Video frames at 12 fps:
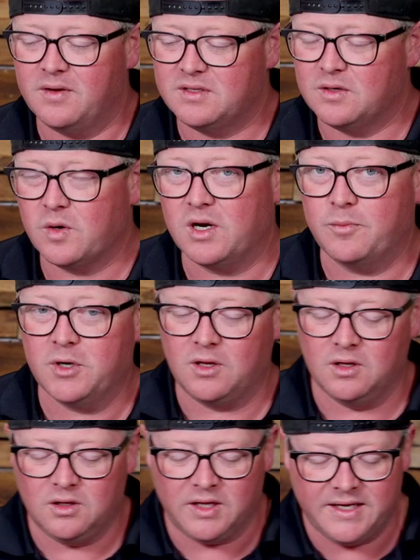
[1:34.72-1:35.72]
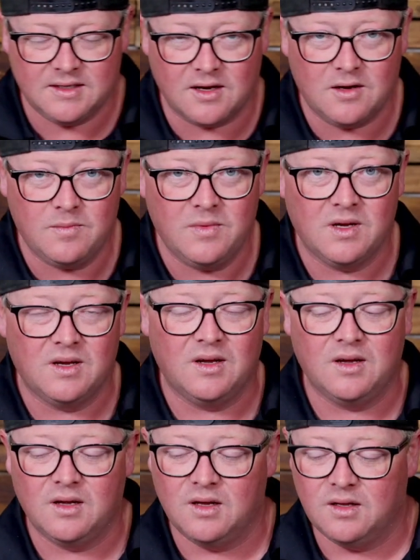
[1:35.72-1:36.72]
So we're gonna put a little glaze on them,
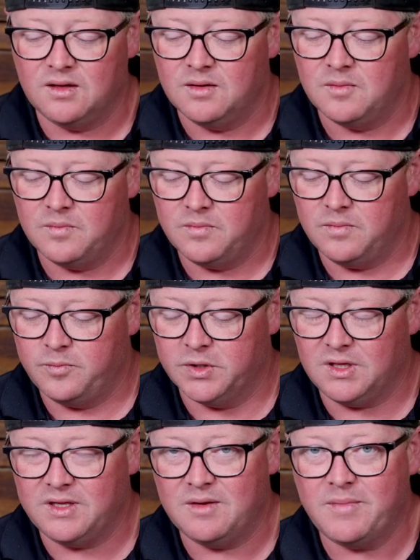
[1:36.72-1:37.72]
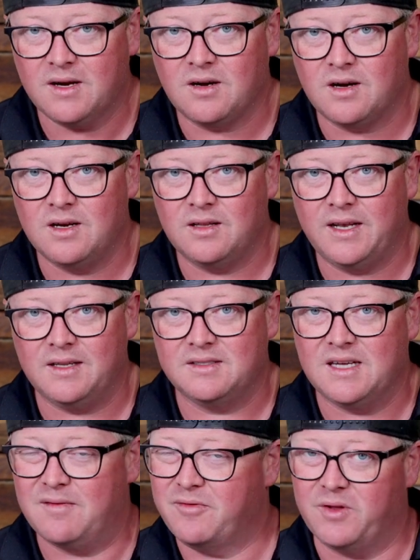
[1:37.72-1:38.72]
put the lid back on and let it
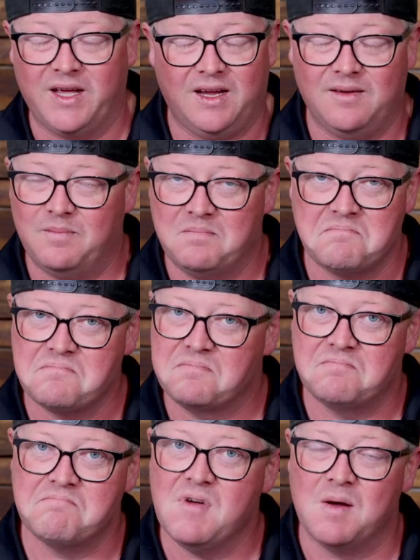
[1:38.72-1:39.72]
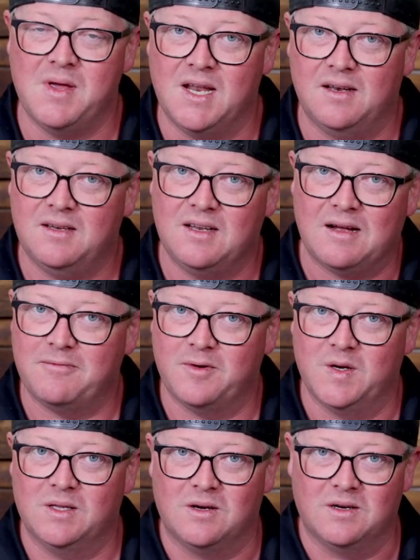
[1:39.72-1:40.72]
set for like a minute, not
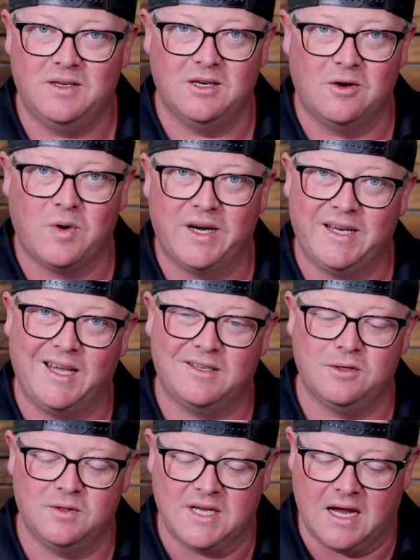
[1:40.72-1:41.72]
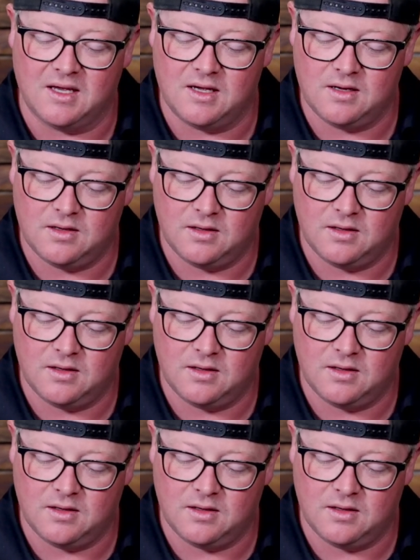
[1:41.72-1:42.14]
very long. You don't want it to get too tacky.